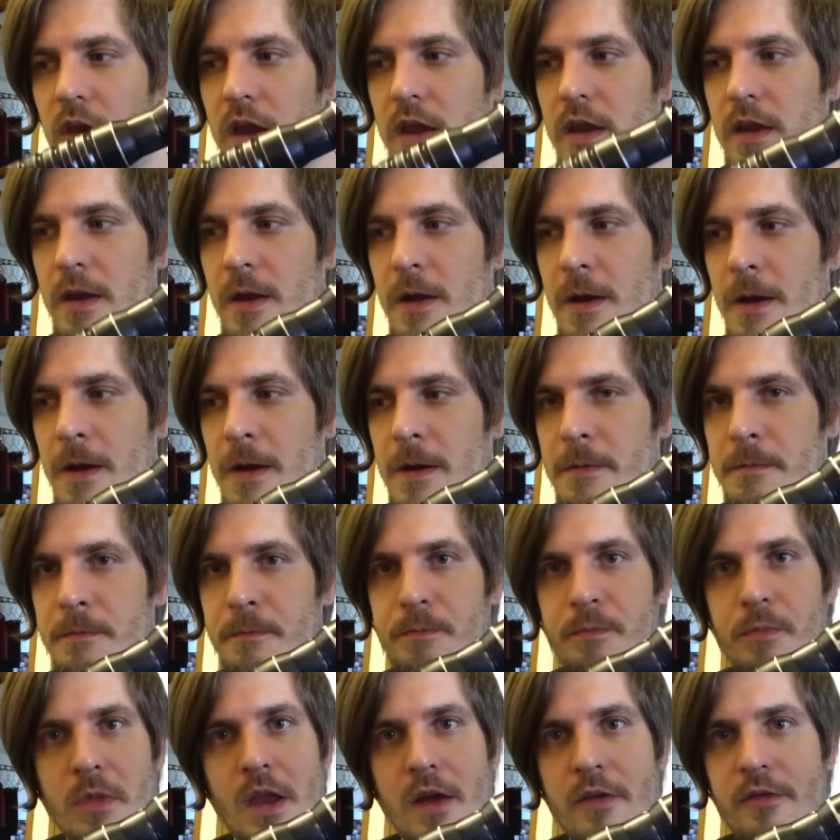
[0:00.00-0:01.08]

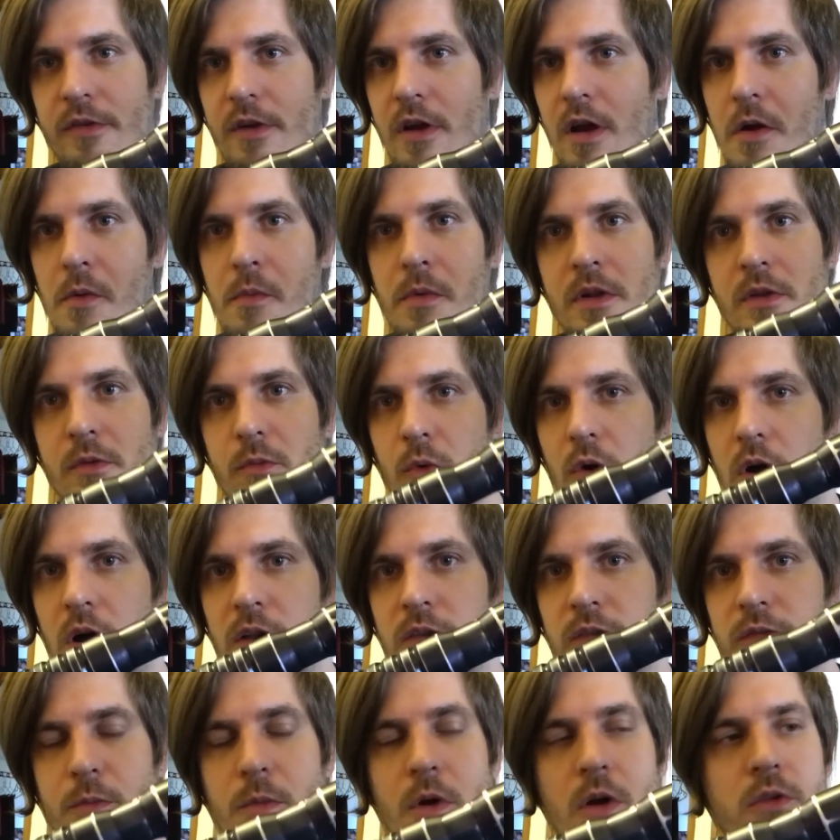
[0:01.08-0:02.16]
I forgot what it
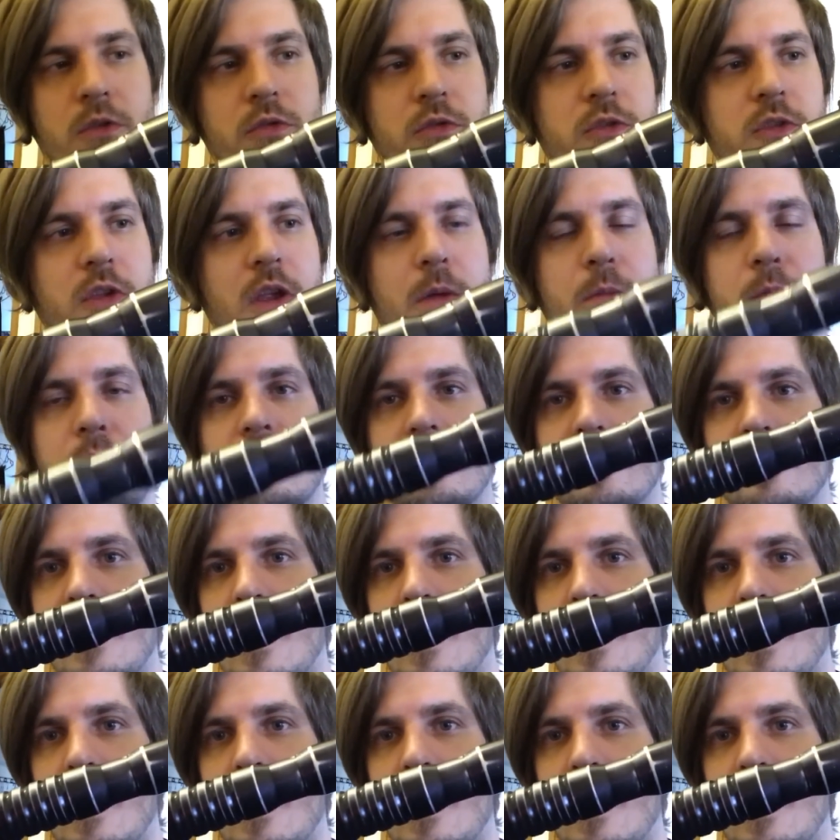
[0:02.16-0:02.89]
was, from Ultrasabers.